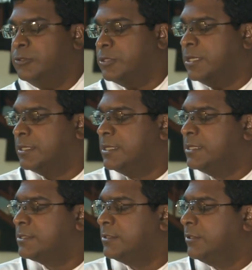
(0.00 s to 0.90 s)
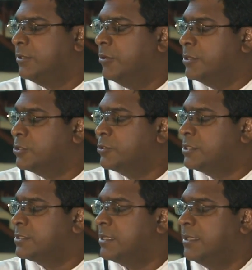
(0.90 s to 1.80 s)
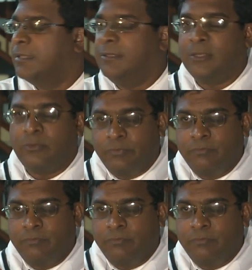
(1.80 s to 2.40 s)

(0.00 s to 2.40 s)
utilities or resources that